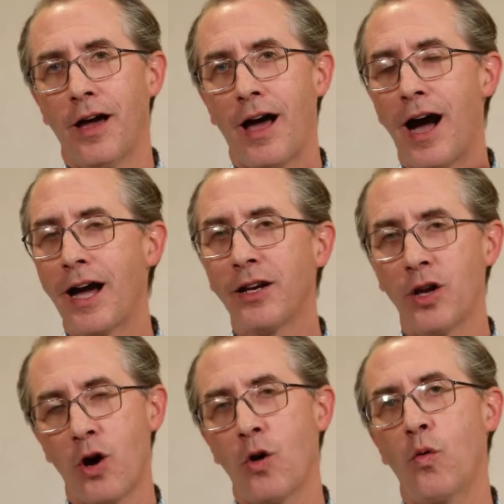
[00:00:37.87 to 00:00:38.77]
I
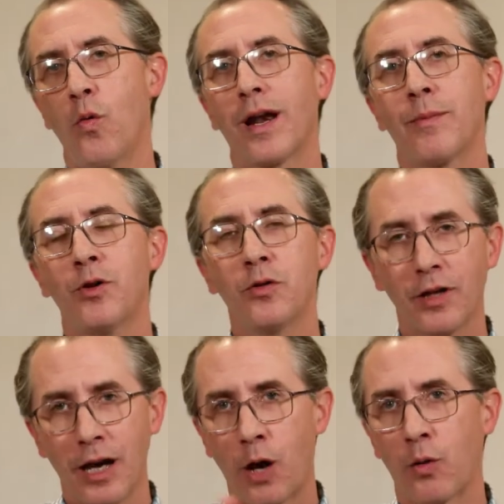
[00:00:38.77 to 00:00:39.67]
know when I'm
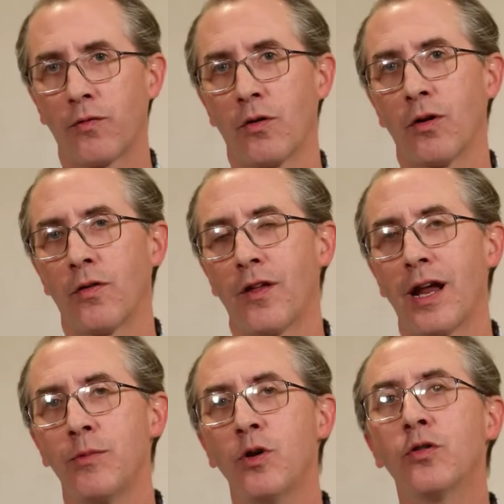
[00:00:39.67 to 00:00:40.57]
using Aquifer that
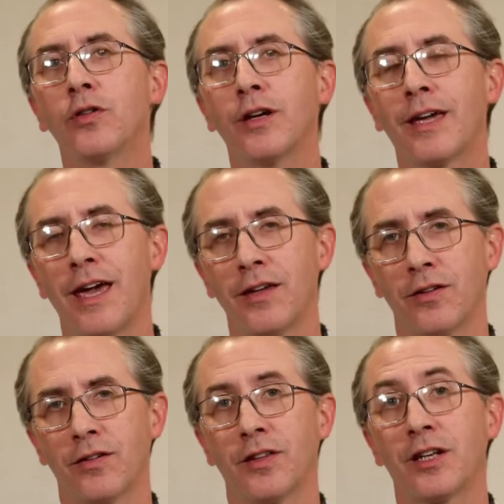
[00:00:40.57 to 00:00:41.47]
I'm using
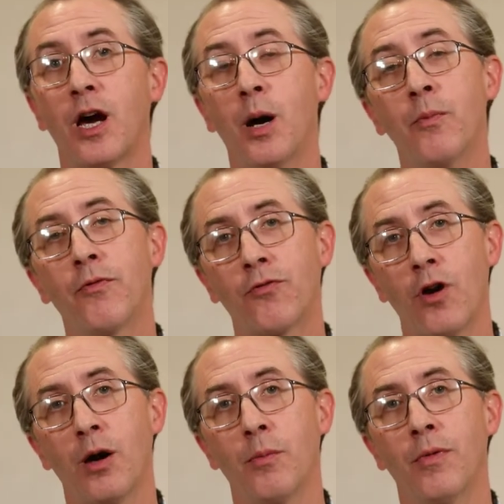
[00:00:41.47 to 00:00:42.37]
cases that come
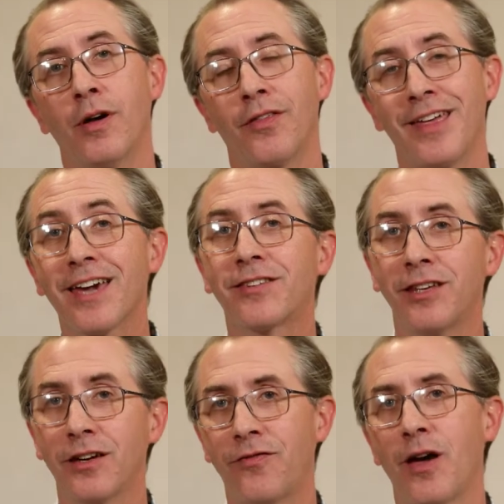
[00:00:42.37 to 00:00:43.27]
from the
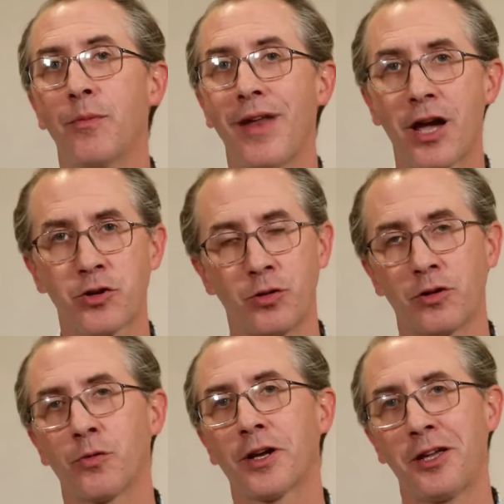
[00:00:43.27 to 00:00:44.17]
STFM national
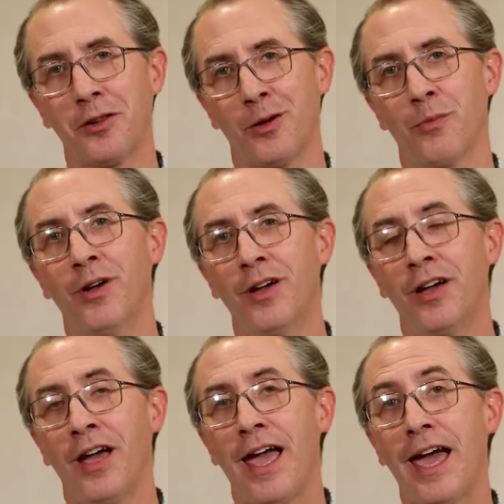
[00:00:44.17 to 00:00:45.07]
curriculum,
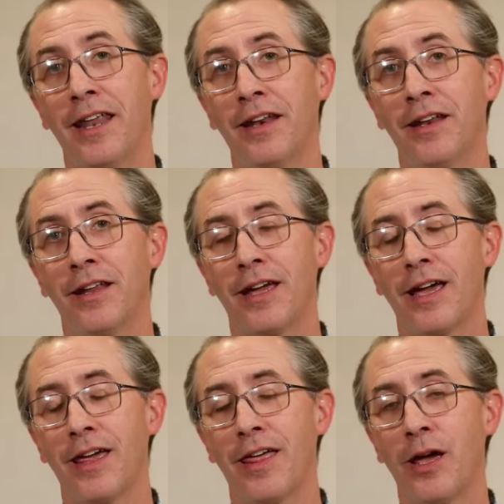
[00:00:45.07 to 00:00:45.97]
and
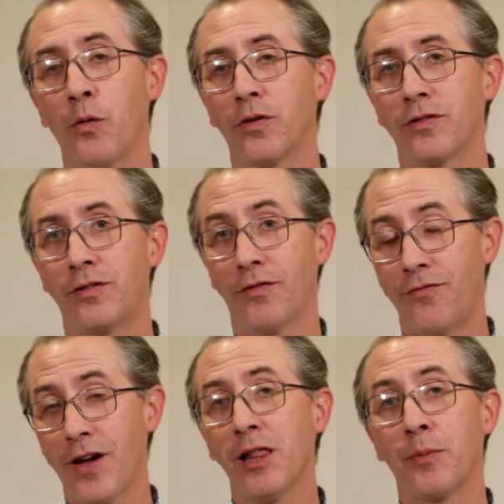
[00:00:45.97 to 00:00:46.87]
it was
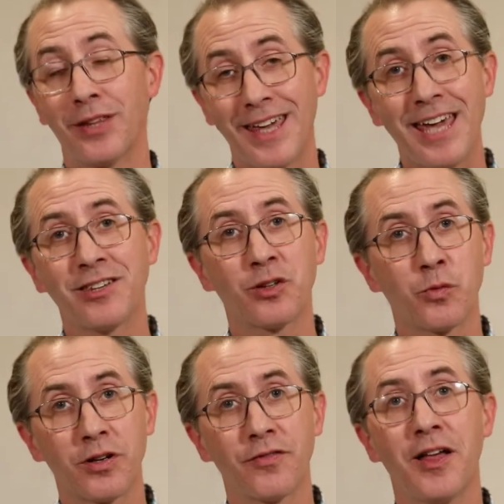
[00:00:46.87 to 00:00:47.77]
developed, the cases
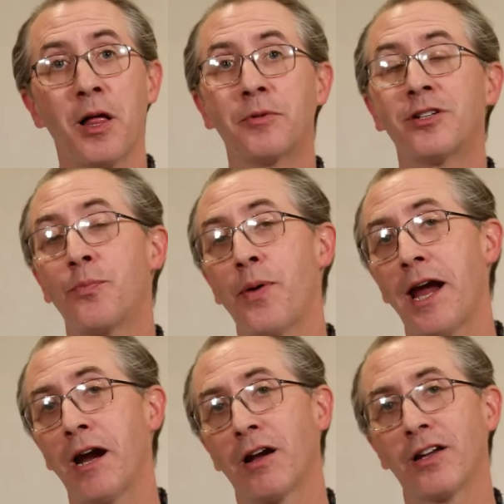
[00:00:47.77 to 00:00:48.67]
were developed to
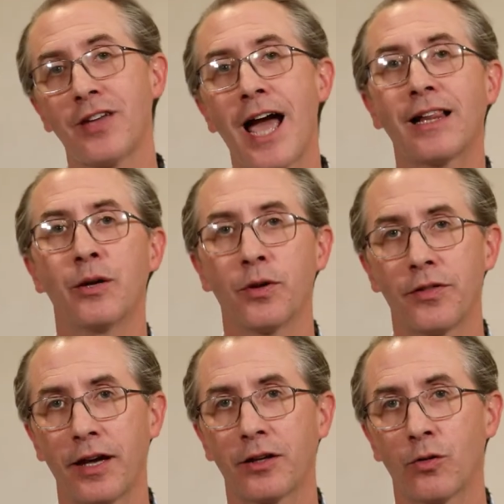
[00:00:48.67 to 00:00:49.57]
pair exactly with
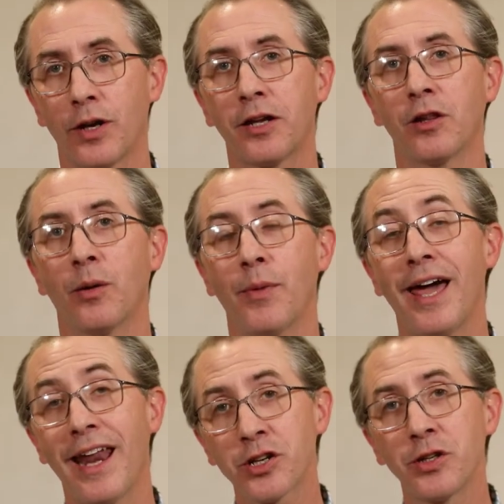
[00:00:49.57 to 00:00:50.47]
that curriculum
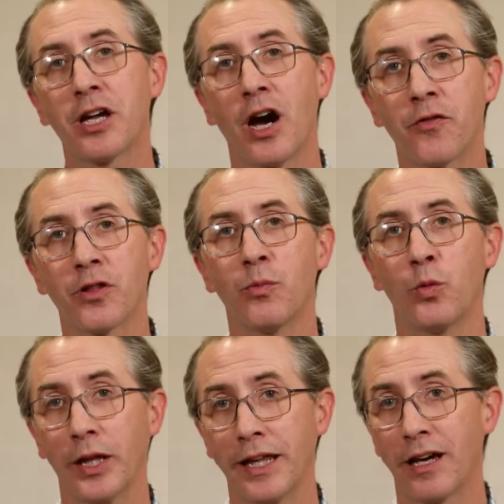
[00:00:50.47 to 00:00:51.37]
and actually cover them
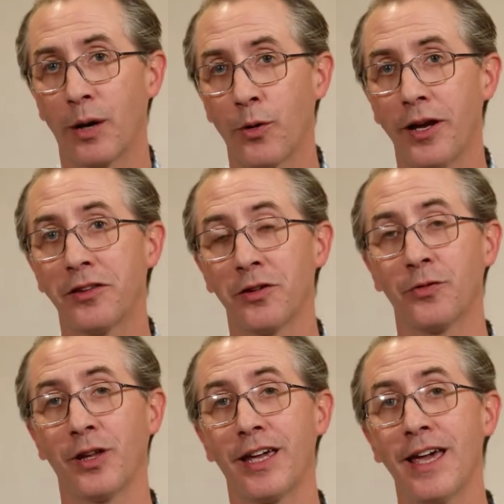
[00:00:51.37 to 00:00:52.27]
really
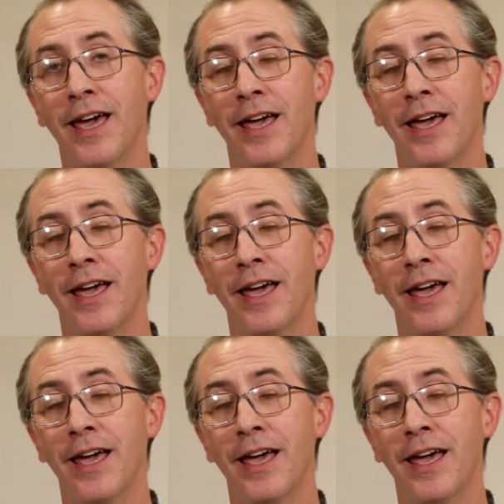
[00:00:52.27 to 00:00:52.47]
comprehensively.